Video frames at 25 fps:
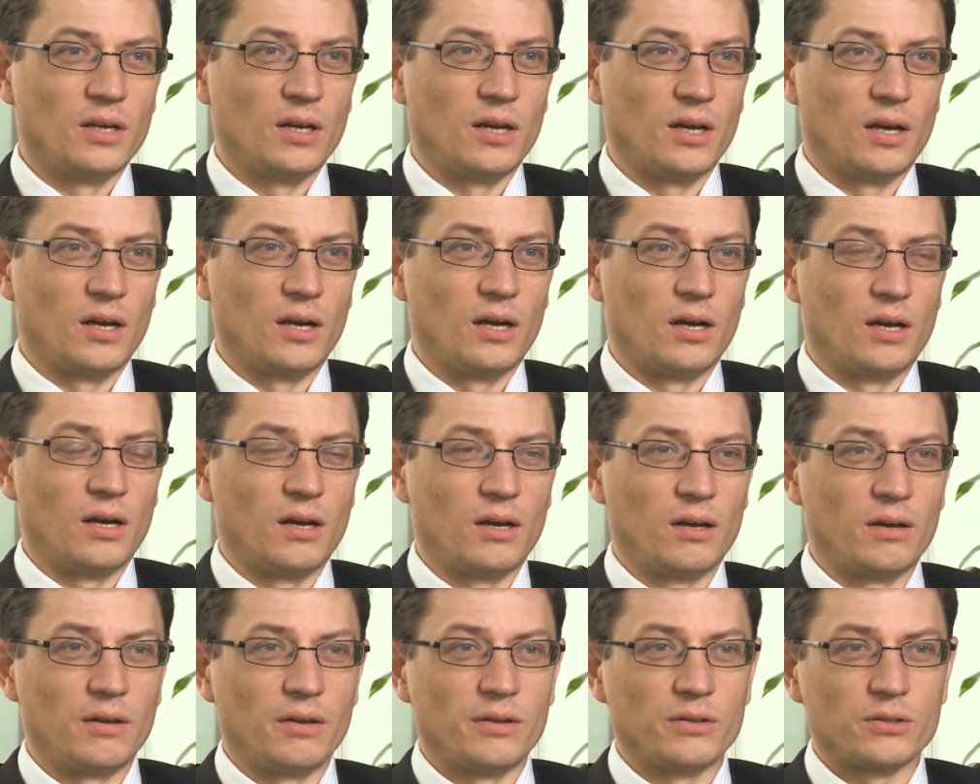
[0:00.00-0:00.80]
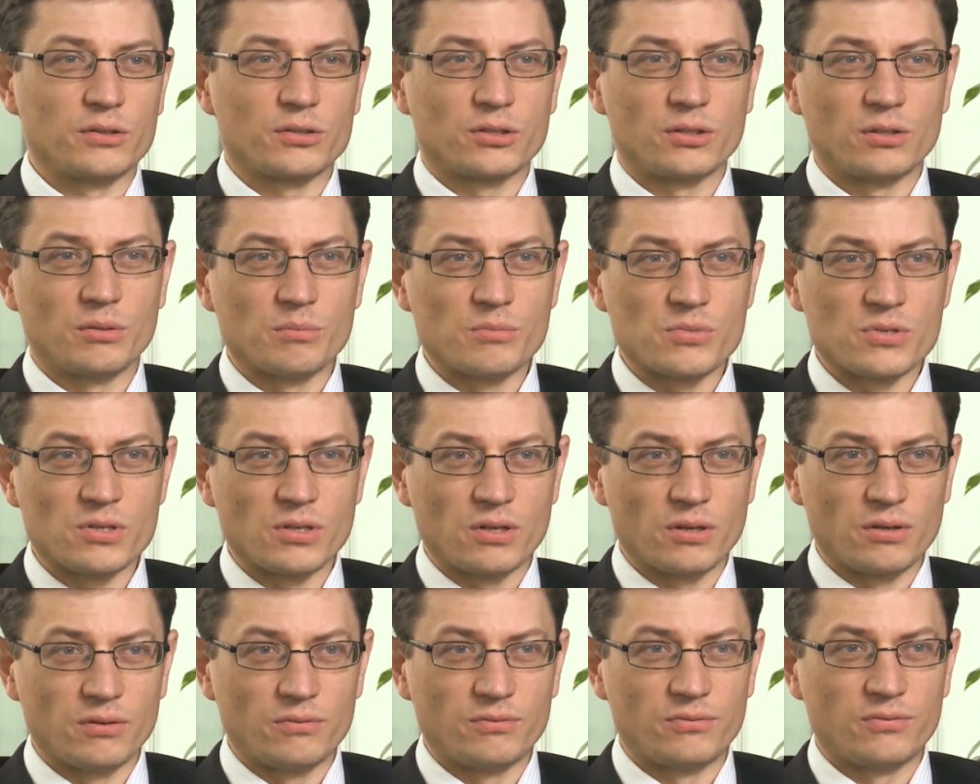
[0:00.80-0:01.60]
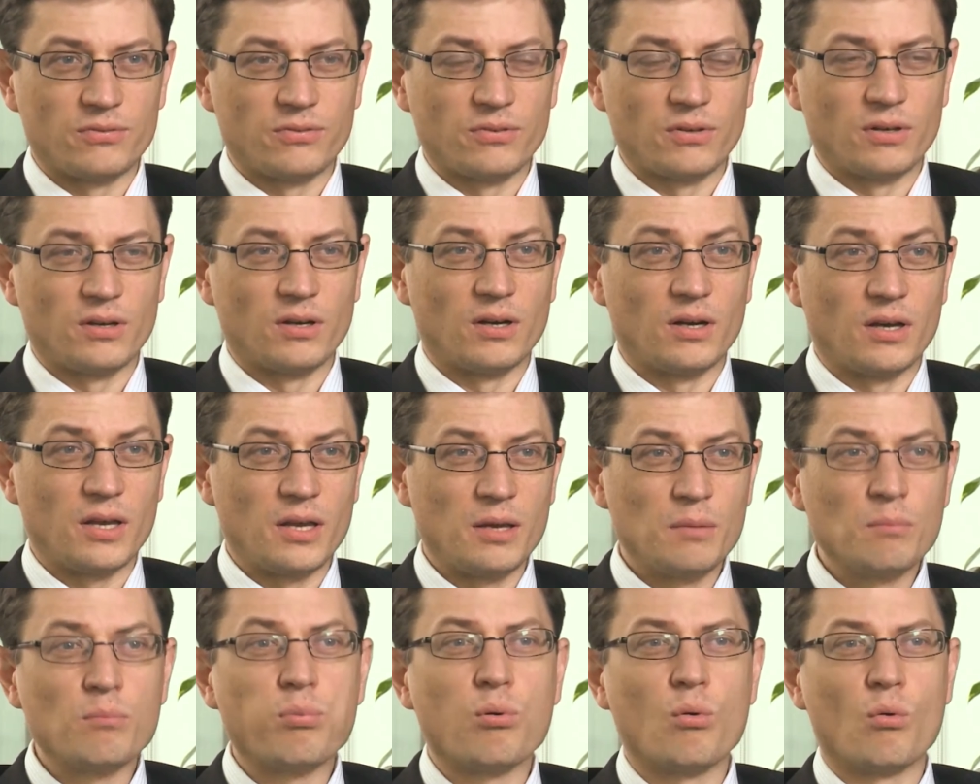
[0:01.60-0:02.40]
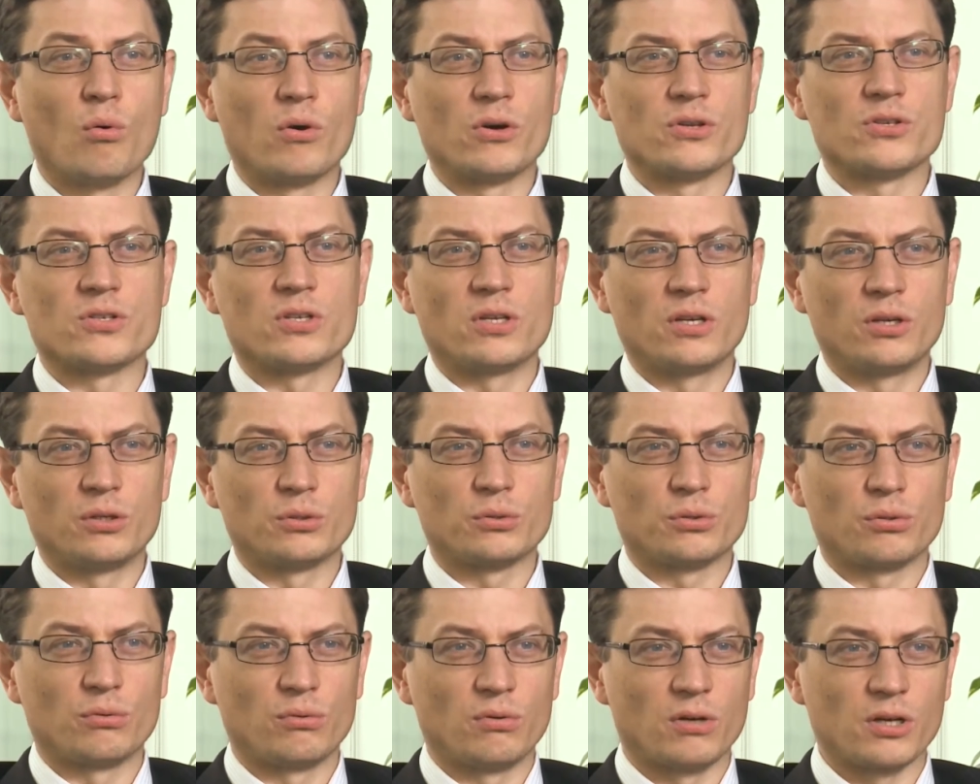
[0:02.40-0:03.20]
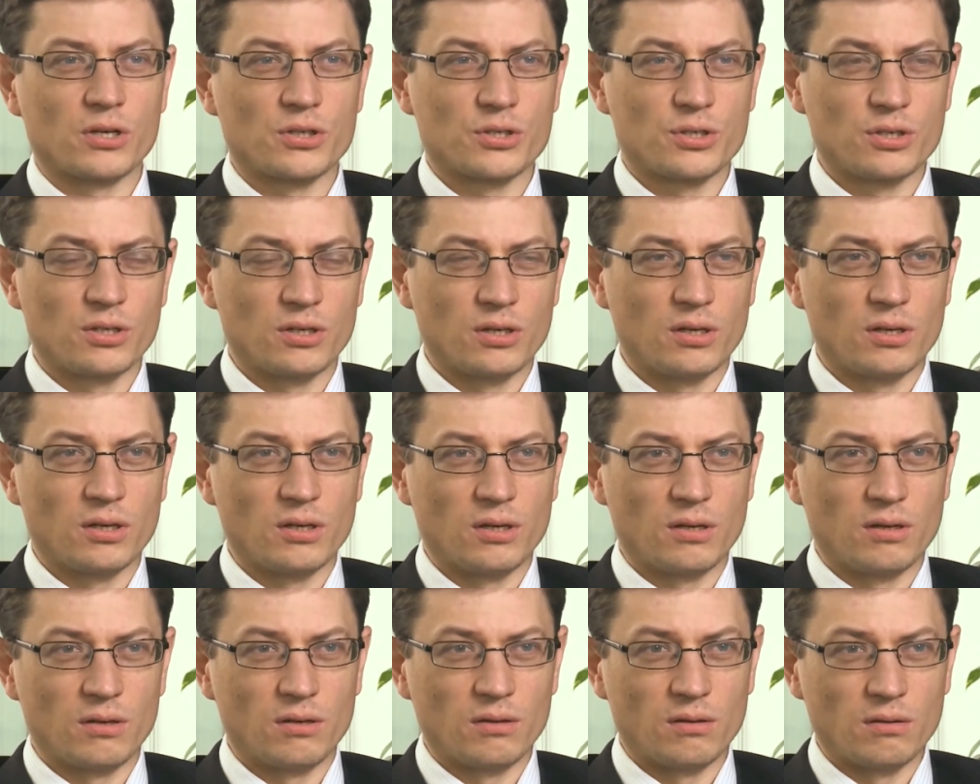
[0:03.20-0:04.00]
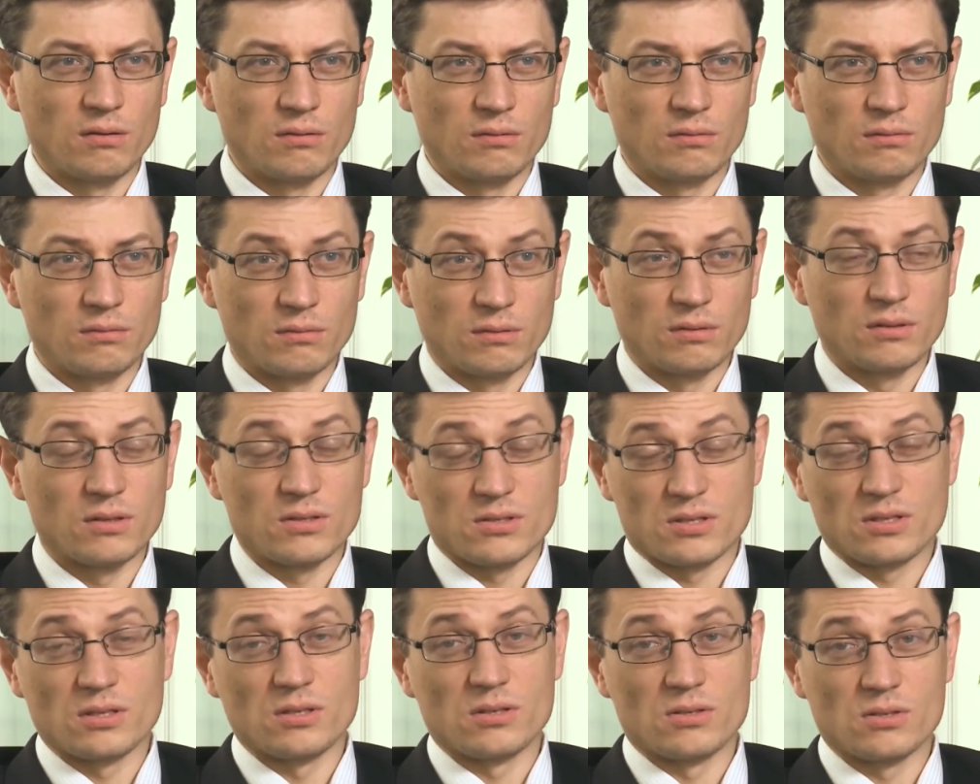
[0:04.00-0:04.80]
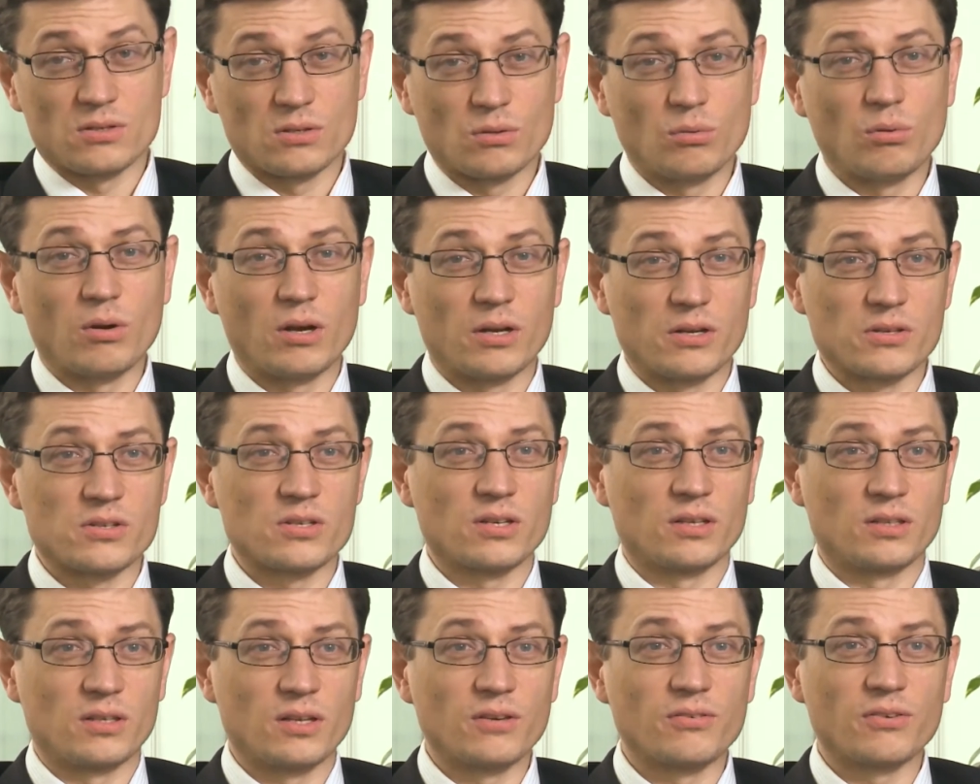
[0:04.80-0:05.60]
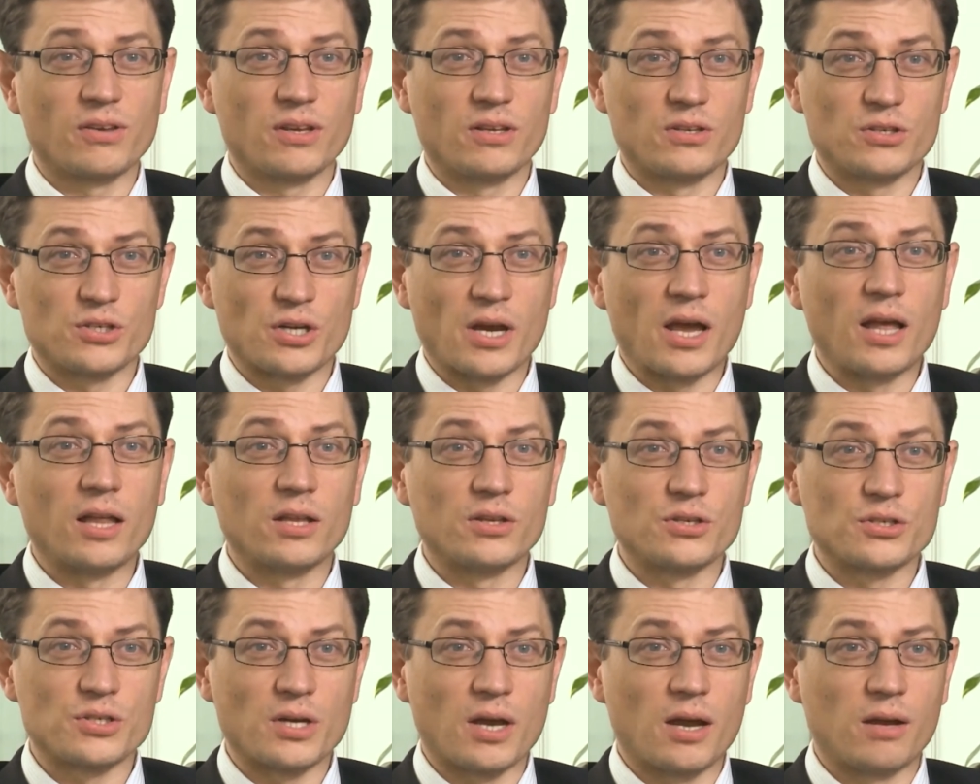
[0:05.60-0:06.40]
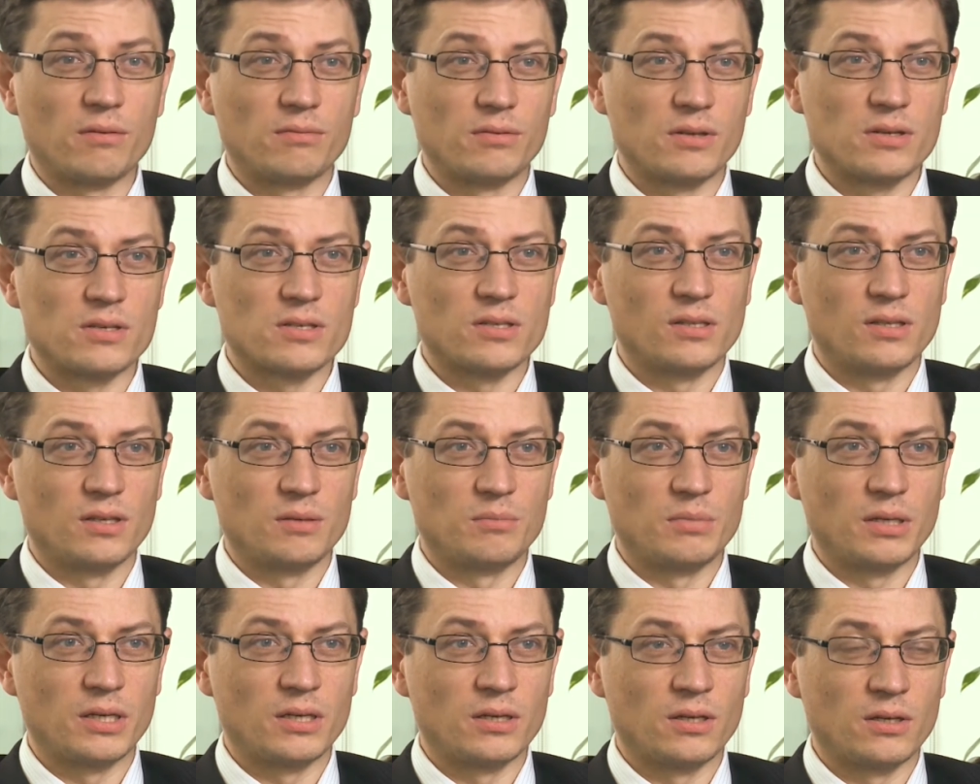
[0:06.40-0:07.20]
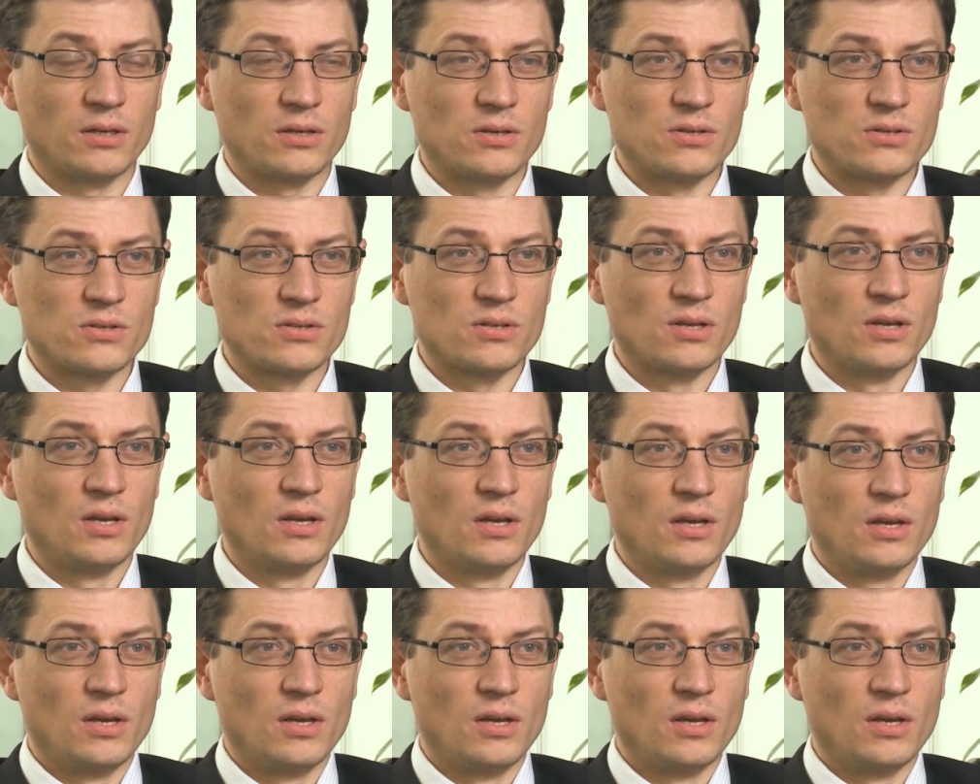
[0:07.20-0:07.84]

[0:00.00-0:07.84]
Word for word: In terms of imports into Russia, this is quite a significant challenge, obviously, because